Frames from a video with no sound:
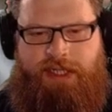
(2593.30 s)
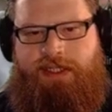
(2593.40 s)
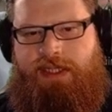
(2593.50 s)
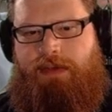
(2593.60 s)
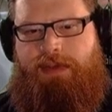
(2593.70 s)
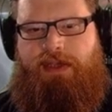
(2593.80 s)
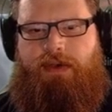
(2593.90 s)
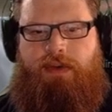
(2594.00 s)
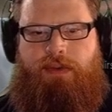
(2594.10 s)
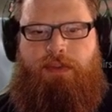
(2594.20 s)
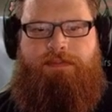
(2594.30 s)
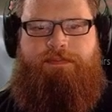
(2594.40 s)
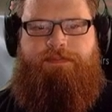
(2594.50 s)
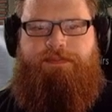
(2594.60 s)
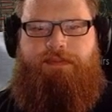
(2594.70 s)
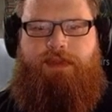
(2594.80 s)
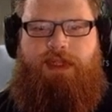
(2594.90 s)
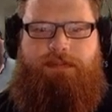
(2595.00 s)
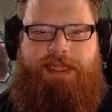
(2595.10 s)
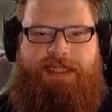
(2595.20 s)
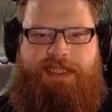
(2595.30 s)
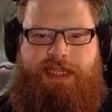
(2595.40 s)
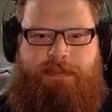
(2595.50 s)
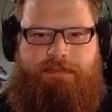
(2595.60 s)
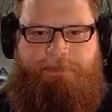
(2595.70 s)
There we go. Bit of steam.